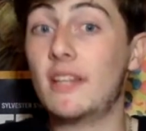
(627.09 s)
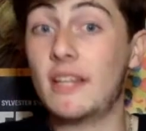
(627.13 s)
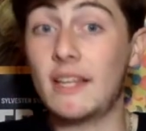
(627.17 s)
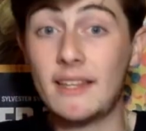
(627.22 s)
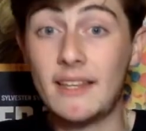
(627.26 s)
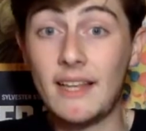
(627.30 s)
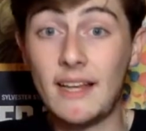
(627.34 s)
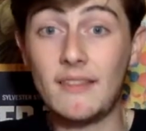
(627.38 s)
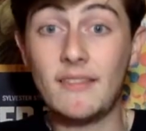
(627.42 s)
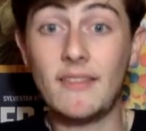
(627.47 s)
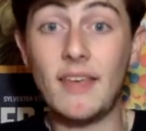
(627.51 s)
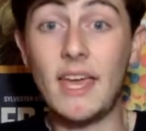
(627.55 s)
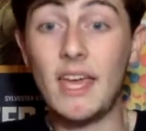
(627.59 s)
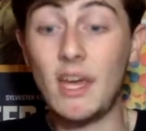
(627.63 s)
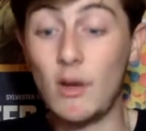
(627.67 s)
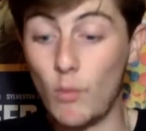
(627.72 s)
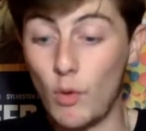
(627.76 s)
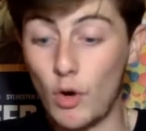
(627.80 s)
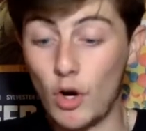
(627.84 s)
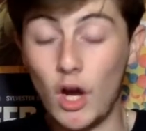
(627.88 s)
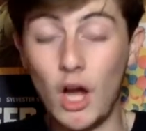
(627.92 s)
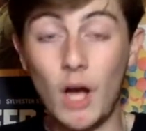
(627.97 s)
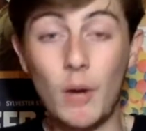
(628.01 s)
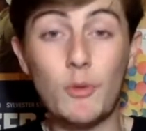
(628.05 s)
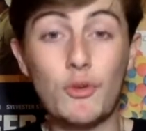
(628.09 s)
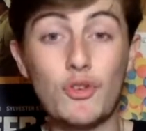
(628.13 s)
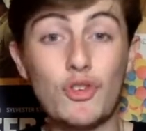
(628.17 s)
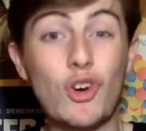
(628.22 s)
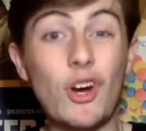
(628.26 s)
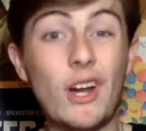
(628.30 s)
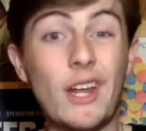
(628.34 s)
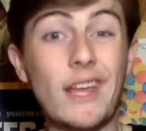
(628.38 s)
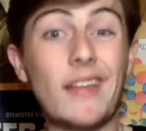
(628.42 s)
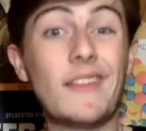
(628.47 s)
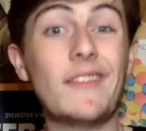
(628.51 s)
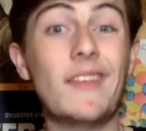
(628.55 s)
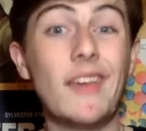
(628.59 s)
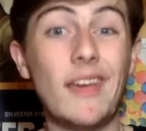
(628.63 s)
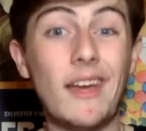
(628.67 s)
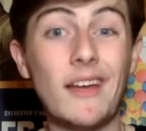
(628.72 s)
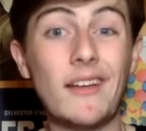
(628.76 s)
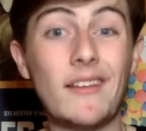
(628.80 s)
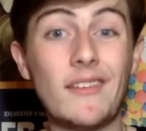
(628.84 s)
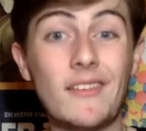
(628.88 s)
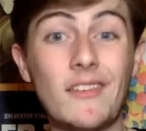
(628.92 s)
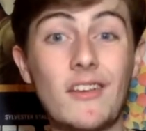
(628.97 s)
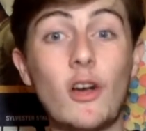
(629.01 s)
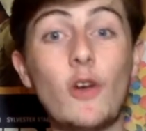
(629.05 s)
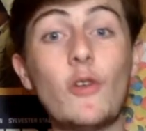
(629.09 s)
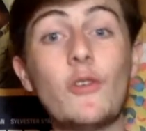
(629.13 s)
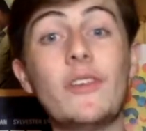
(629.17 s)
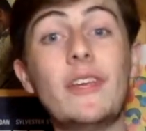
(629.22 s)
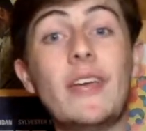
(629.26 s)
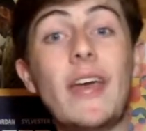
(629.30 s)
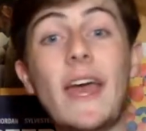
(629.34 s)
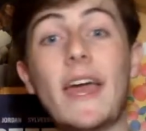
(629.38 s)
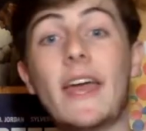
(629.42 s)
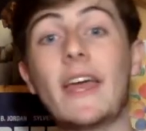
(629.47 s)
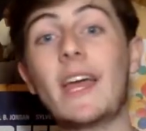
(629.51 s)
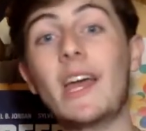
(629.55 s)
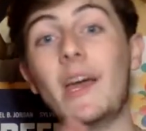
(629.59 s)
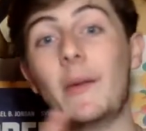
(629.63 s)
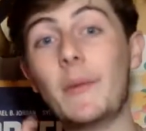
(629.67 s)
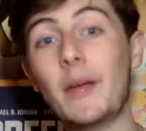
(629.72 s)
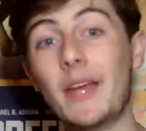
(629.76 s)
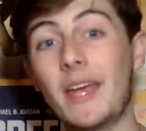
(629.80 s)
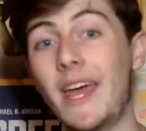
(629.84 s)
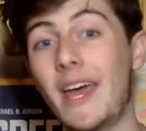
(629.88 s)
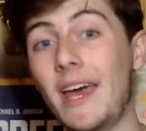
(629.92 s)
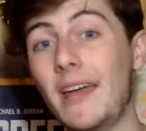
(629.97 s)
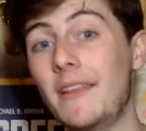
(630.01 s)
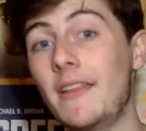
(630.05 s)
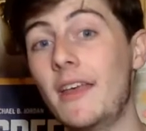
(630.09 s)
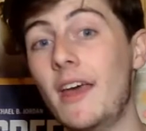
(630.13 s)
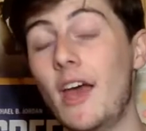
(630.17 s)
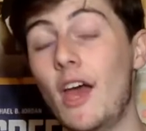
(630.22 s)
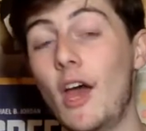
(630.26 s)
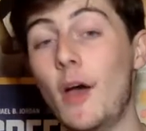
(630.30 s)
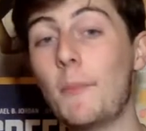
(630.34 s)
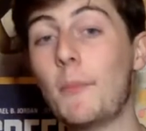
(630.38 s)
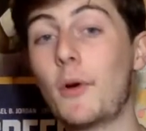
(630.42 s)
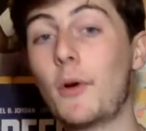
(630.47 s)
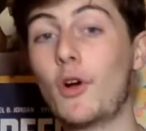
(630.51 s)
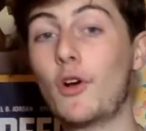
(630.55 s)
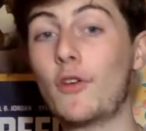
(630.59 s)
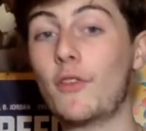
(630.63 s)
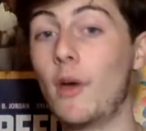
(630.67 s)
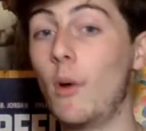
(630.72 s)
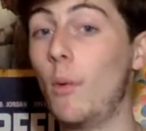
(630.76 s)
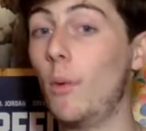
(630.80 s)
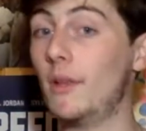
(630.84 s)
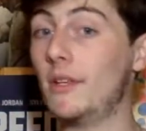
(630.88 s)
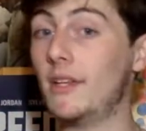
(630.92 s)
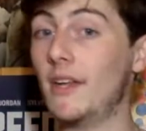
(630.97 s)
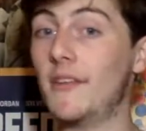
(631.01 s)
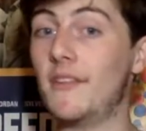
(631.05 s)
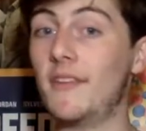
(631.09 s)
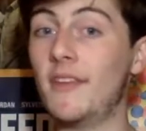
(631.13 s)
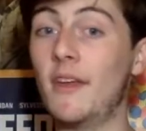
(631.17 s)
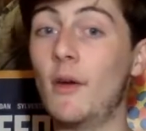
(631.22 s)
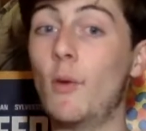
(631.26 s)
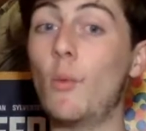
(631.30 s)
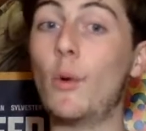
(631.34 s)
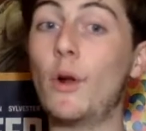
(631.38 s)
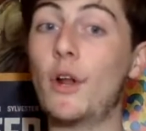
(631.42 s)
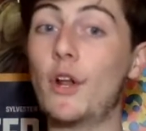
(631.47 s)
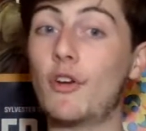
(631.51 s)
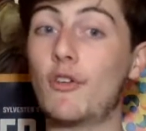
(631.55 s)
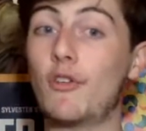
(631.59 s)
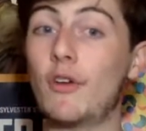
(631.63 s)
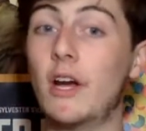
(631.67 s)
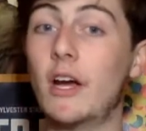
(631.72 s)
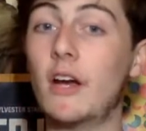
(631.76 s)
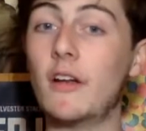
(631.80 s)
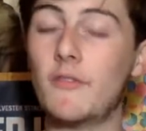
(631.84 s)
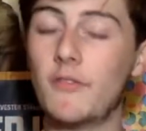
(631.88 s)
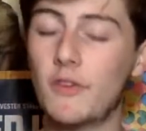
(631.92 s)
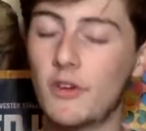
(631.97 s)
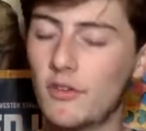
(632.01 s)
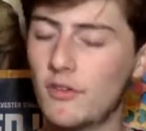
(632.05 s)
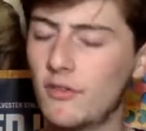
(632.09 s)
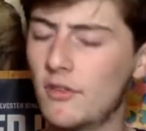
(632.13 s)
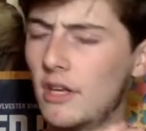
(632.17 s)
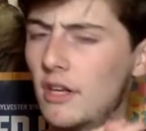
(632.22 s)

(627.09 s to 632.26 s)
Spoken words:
Like, that day in work, I was trying to get tickets to go see Endgame again, because I wanted to see it with a crowd first.